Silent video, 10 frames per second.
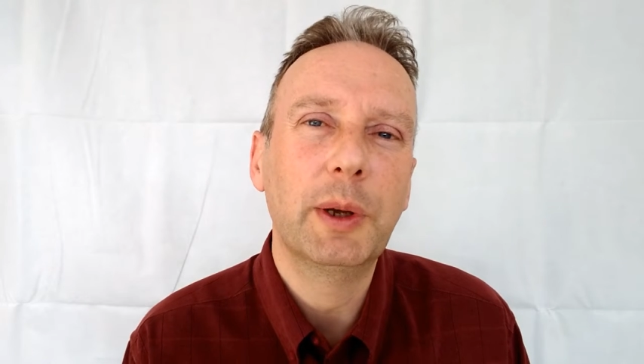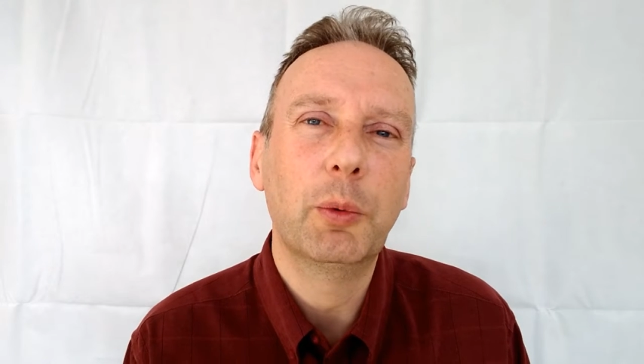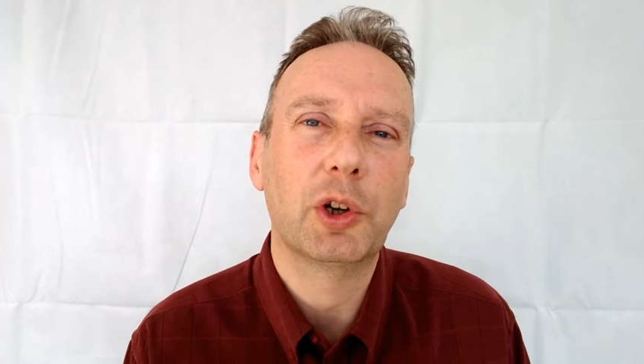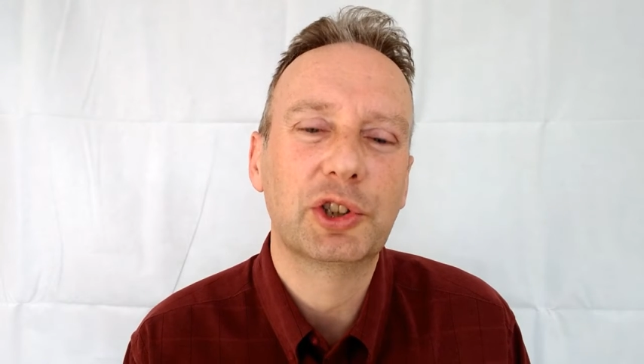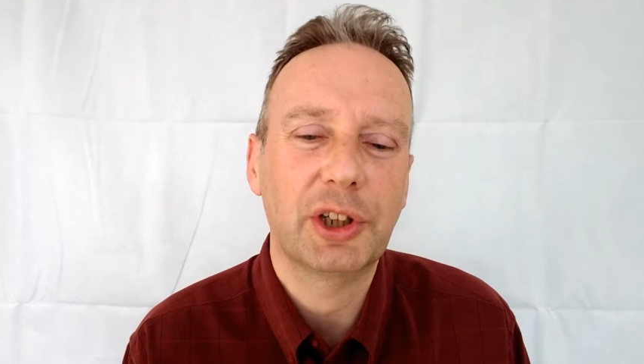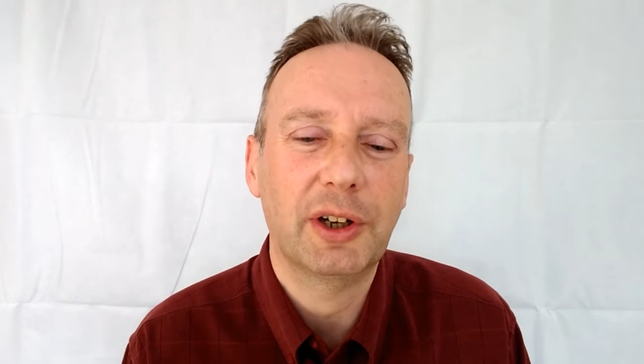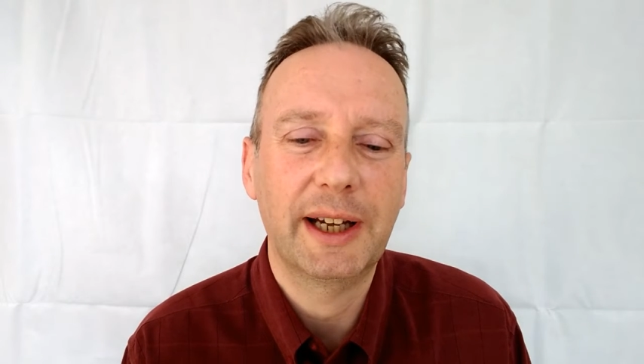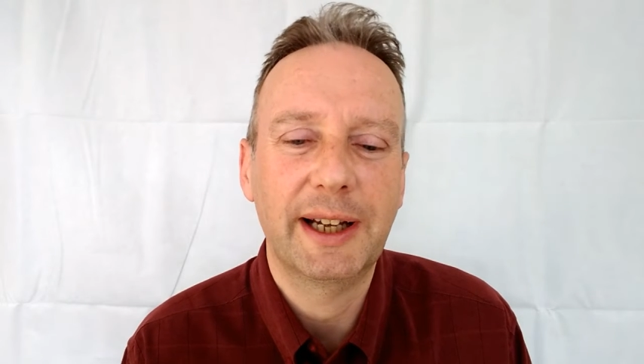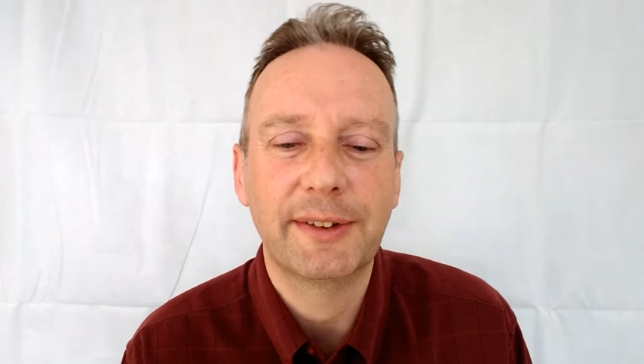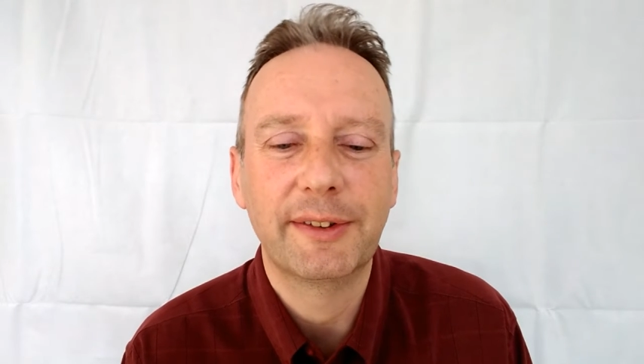we wash our
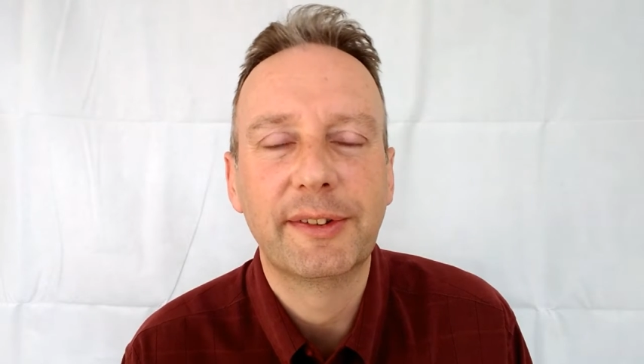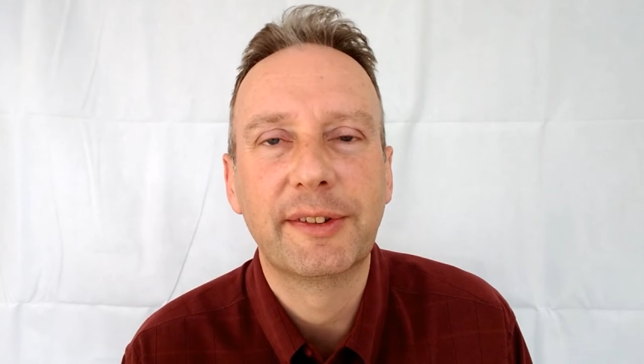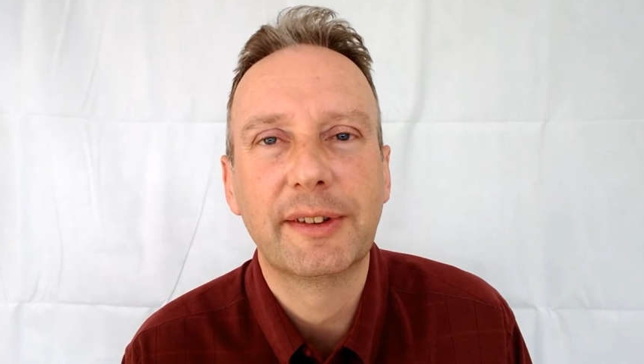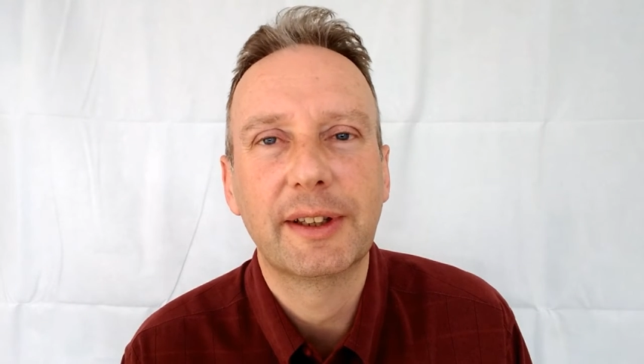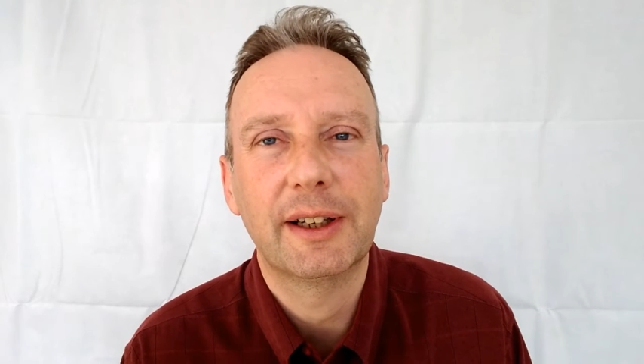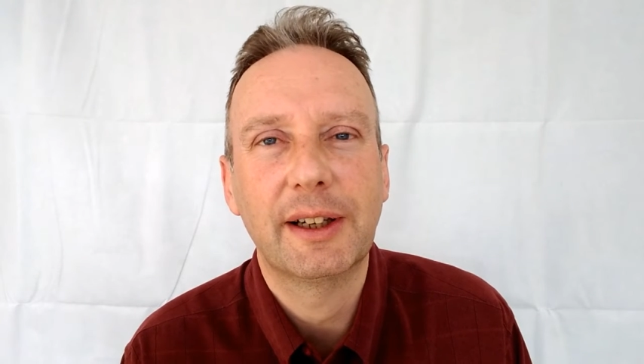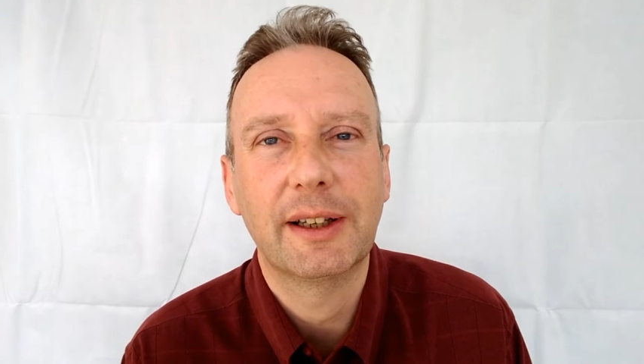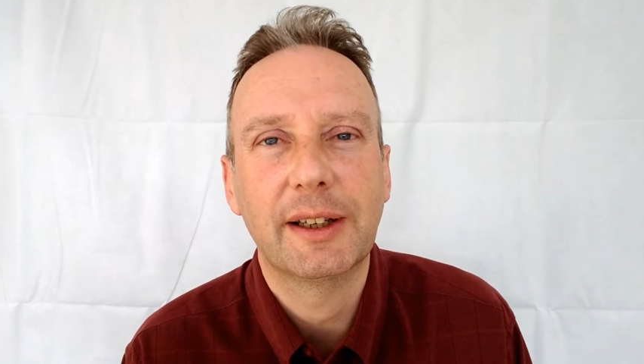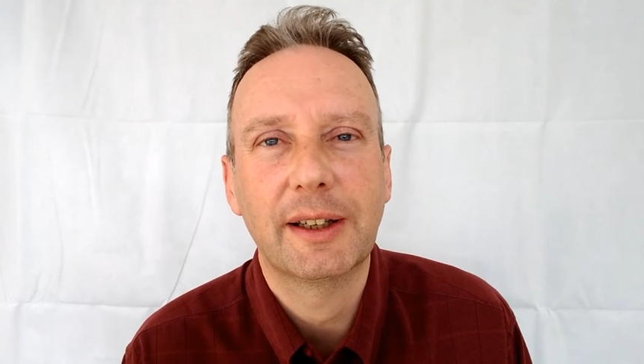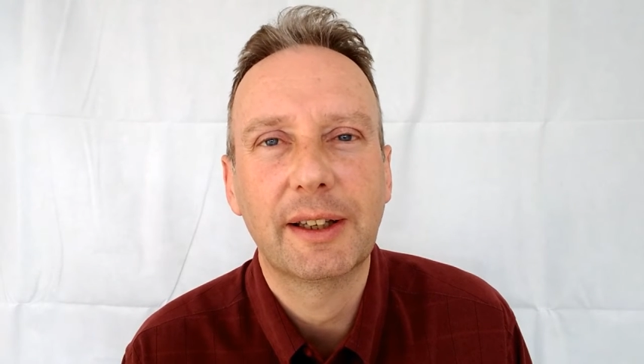hands,
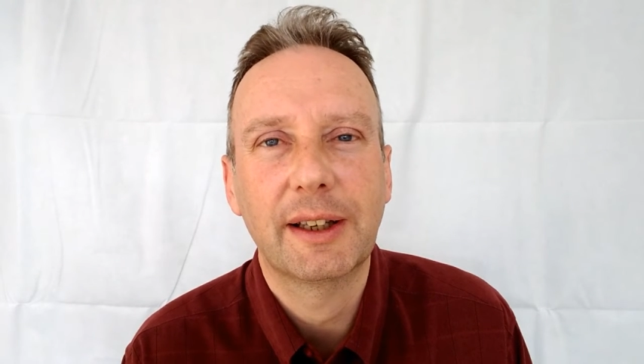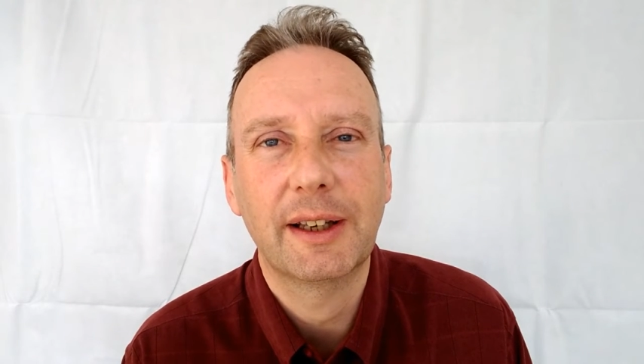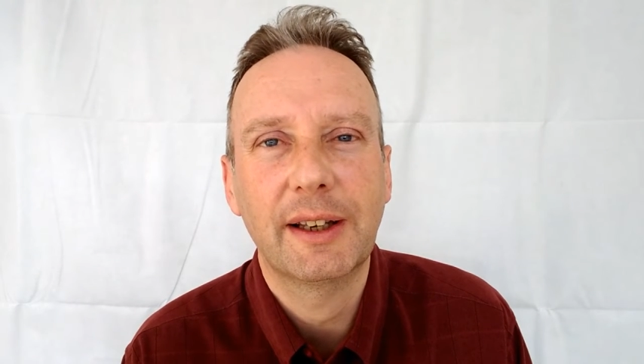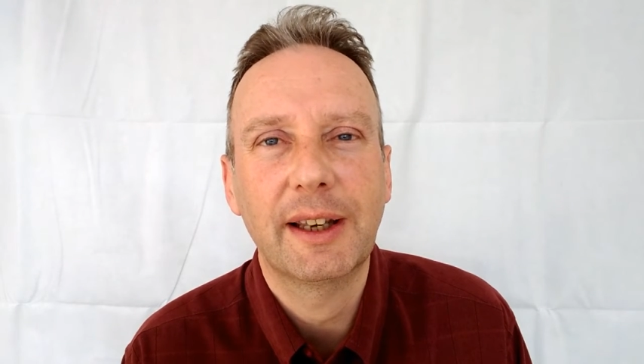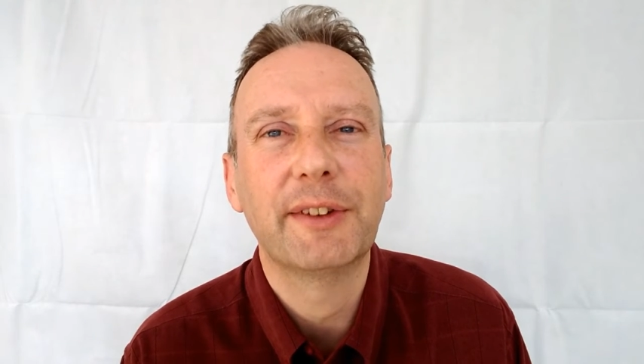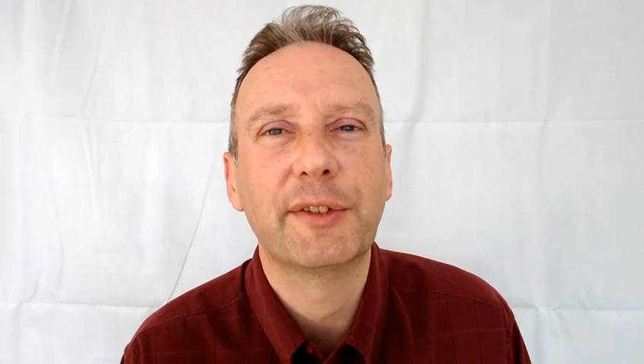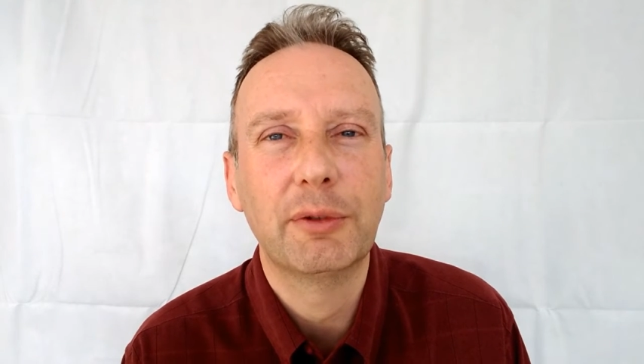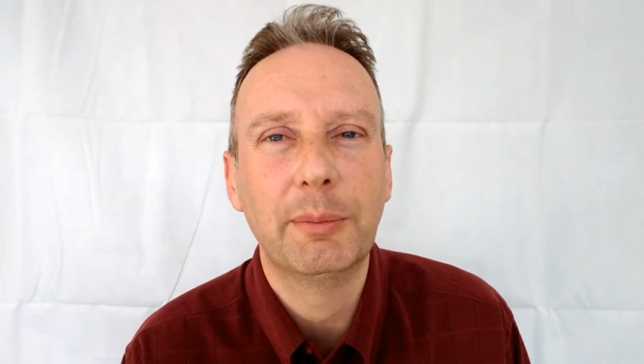let's